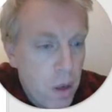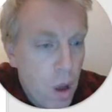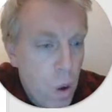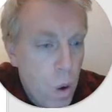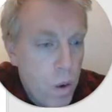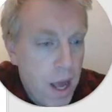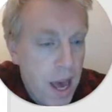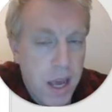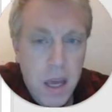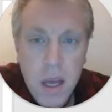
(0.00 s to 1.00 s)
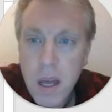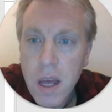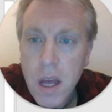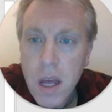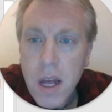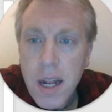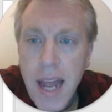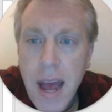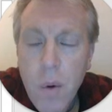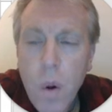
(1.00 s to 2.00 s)
Okay,
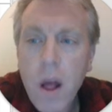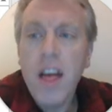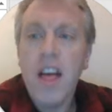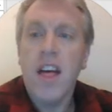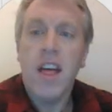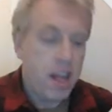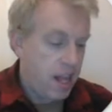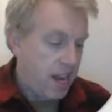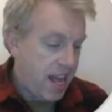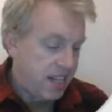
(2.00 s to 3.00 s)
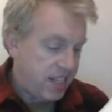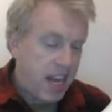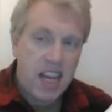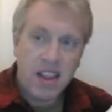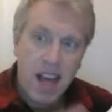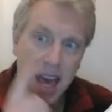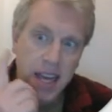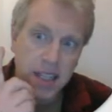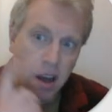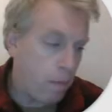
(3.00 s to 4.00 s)
now let's take that
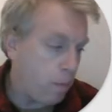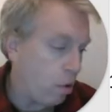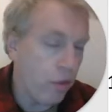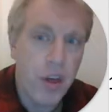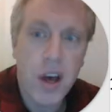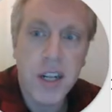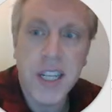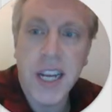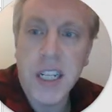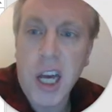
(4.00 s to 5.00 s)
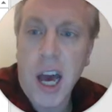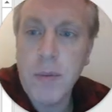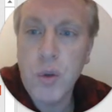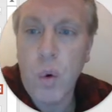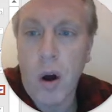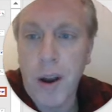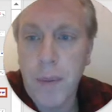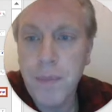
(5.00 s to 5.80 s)
example, 13 times 1,